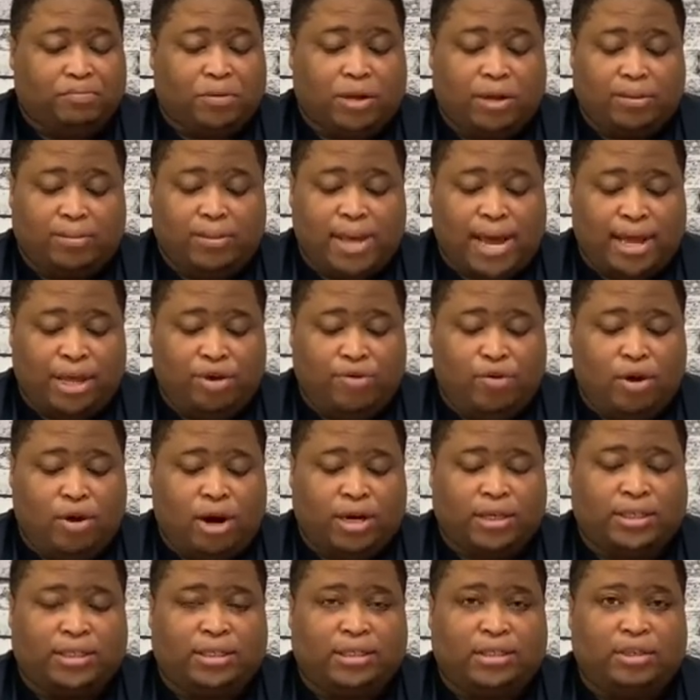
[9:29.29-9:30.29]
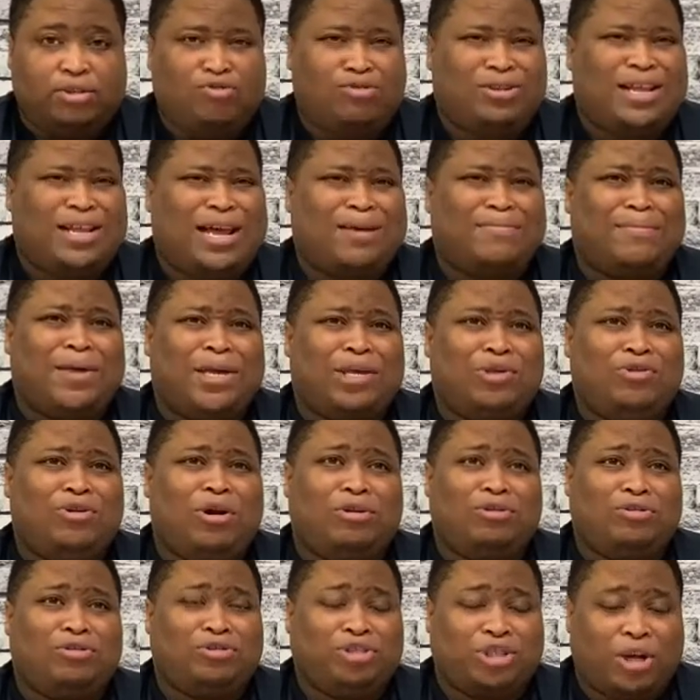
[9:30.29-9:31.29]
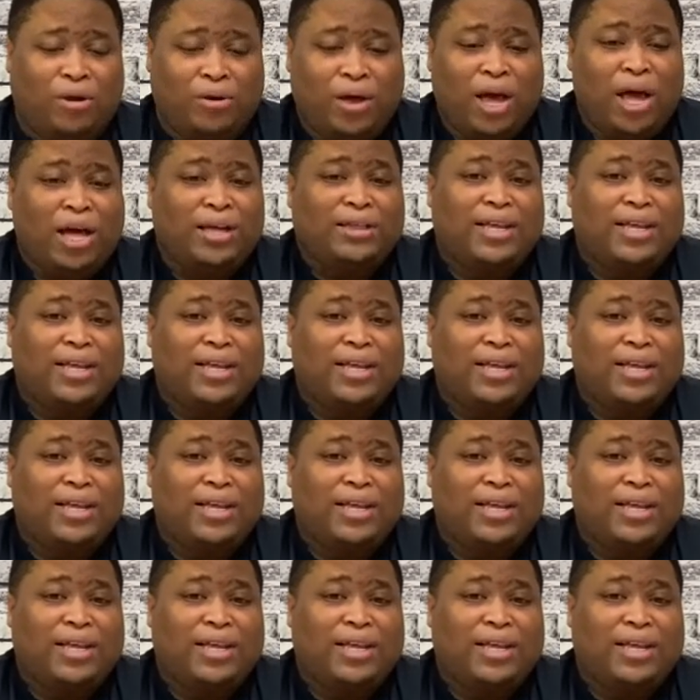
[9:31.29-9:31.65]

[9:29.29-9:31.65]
that you are, you're going to lose your,